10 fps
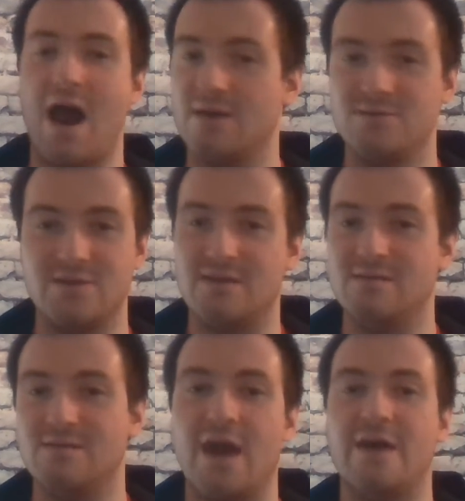
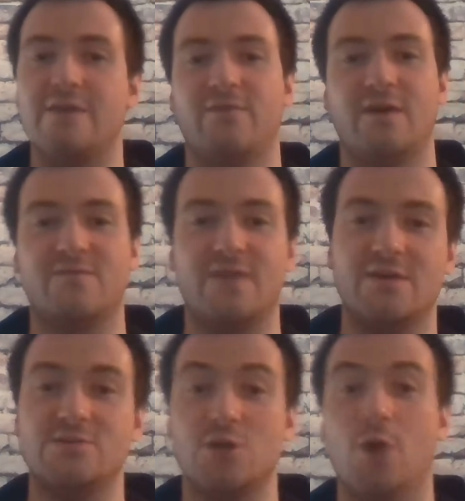yeah, if like
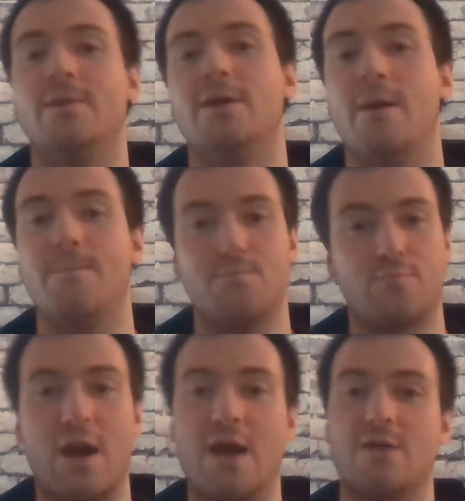values open up
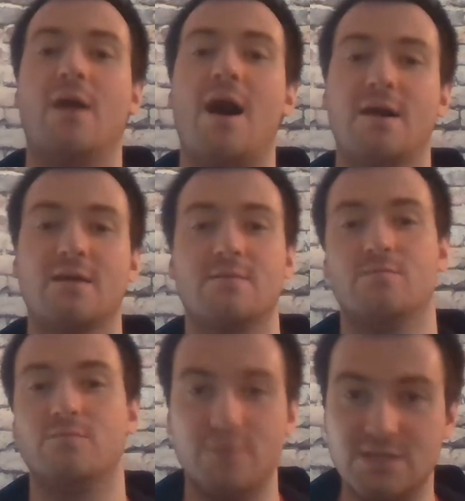prior to lock,
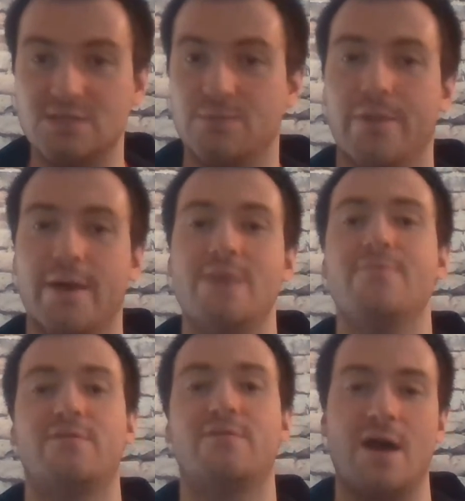he's in play,
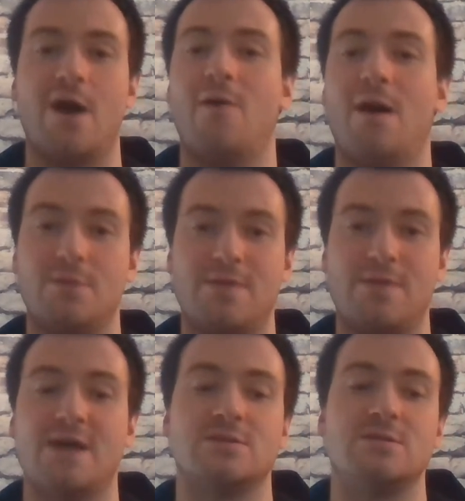but for now, I'm going to
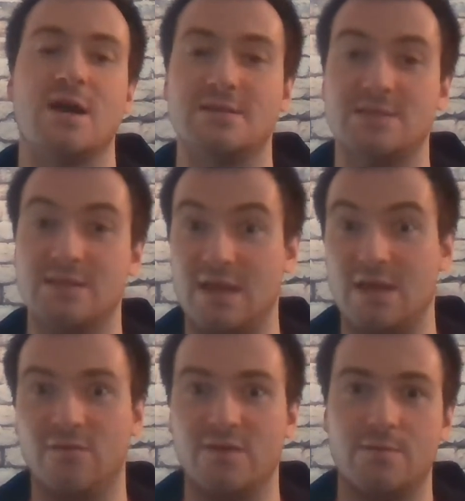pass on Giannis at that
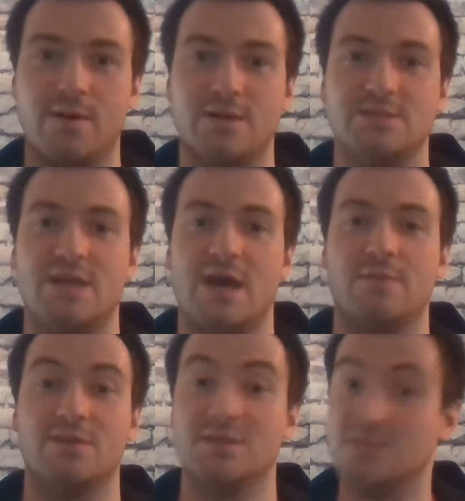elevated price
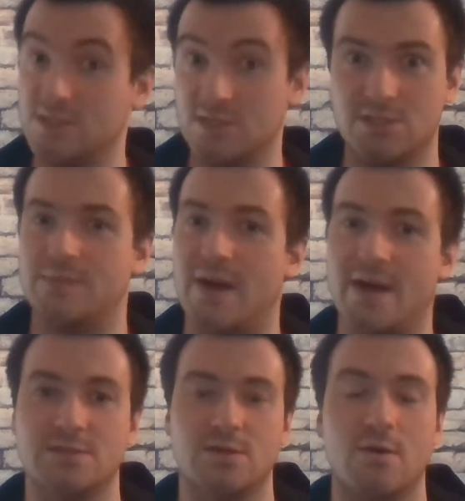tag, but this is a good
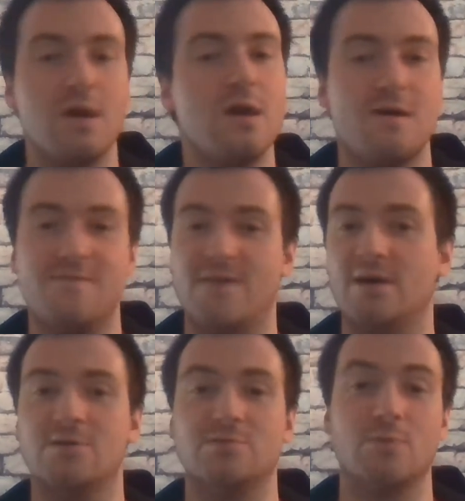spot. So if
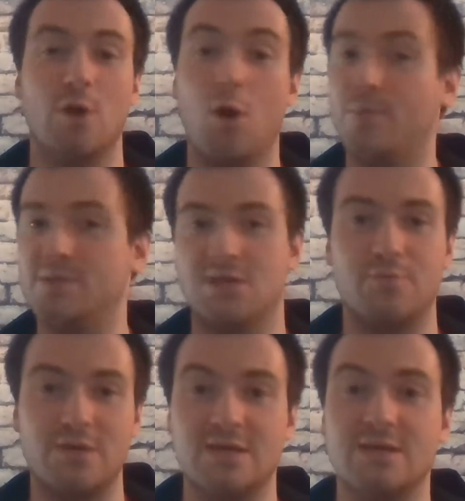value opens
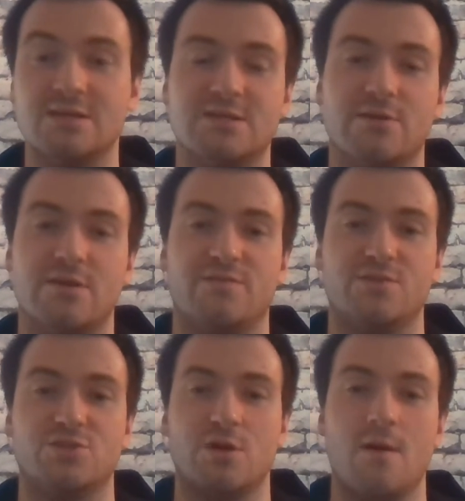up, we could consider him for
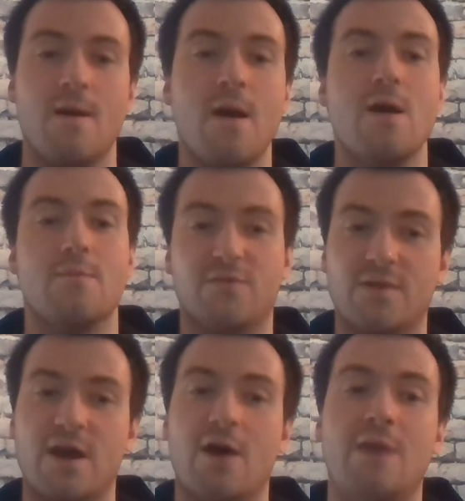sure. But
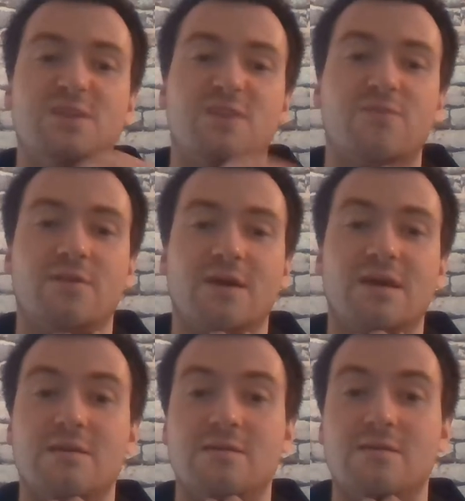for now, I'm definitely
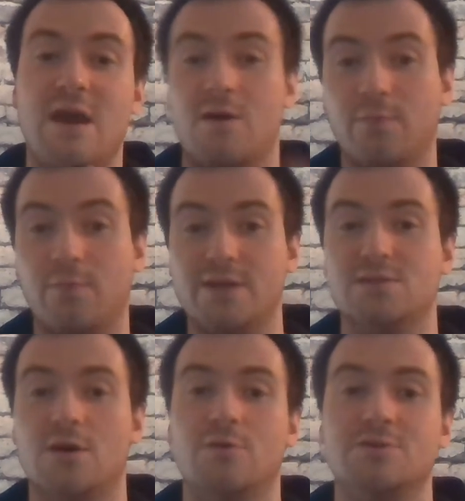liking Eric
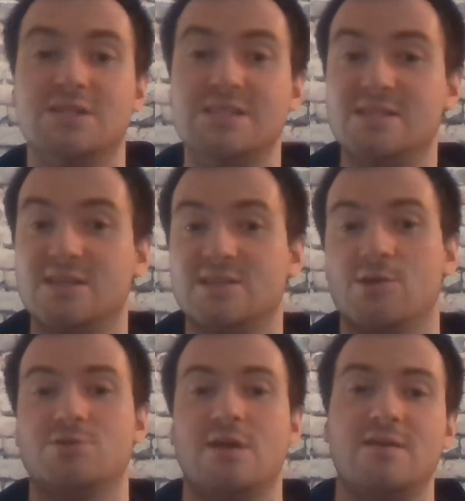Bledsoe.
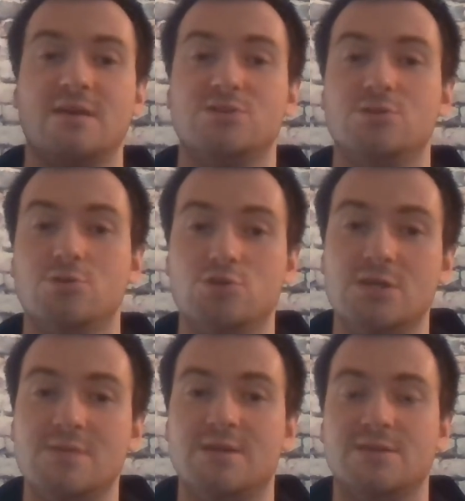6,600 I think is too
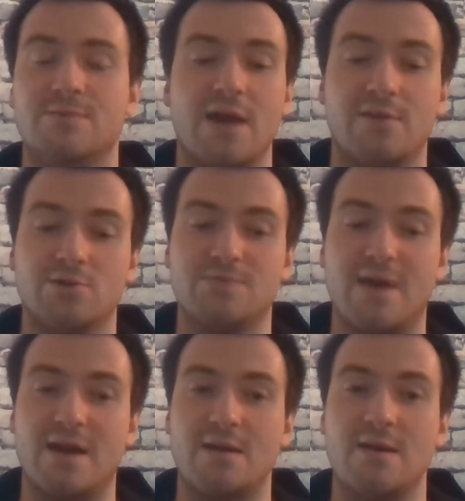cheap. That's a buy low
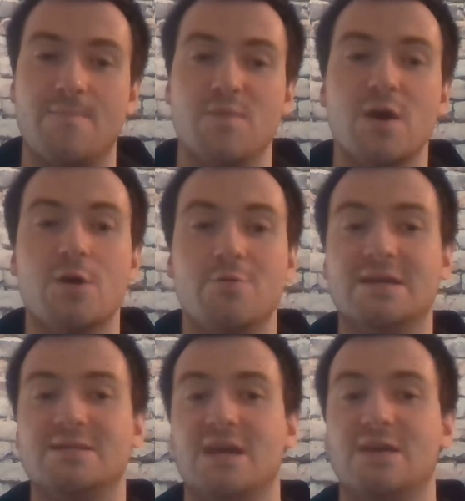spot on him. We
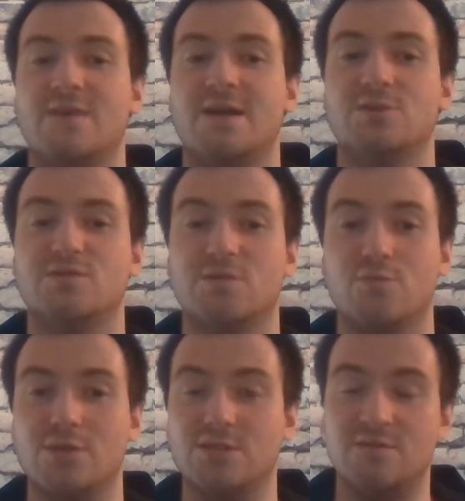could take advantage of some
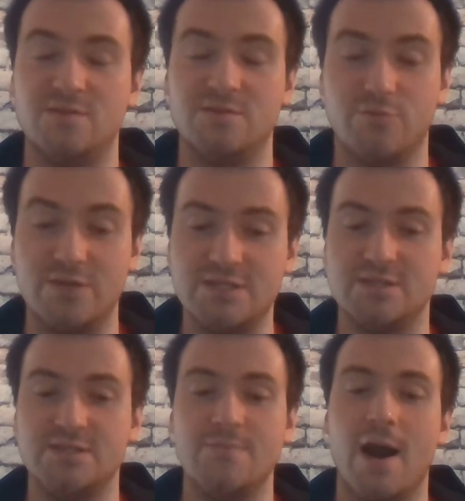
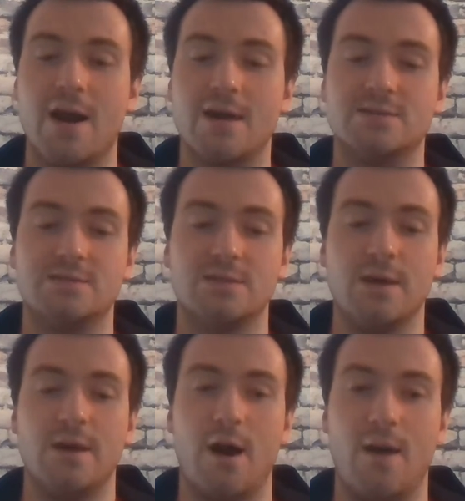recency bias.
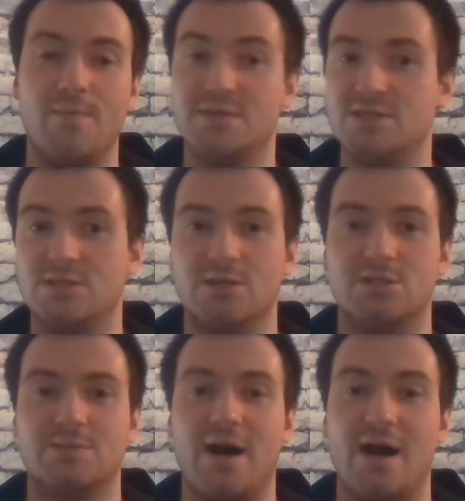This is a good
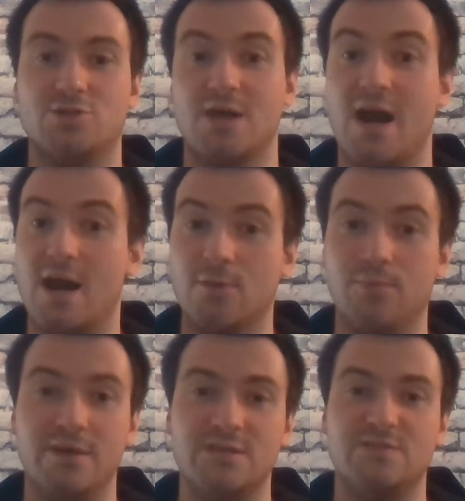spot. Chicago plays